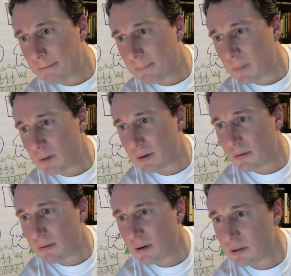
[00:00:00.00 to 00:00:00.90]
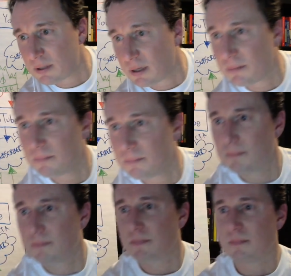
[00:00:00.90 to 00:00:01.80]
There we go. All done.
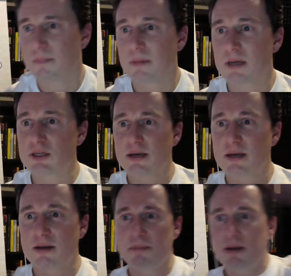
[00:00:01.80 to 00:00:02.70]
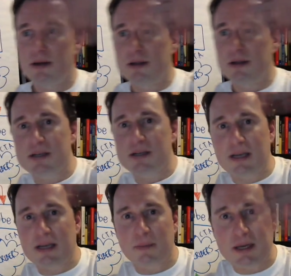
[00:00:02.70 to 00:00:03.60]
Bye, Jacob. So I'll say
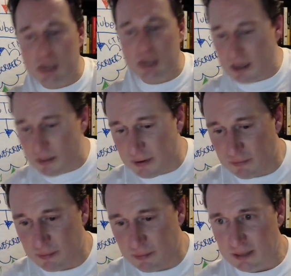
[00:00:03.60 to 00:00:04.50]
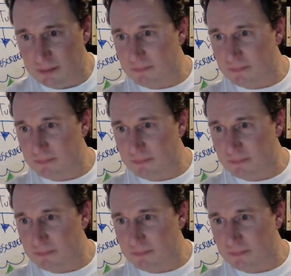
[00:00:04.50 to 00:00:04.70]
goodbye to Jacob, everybody.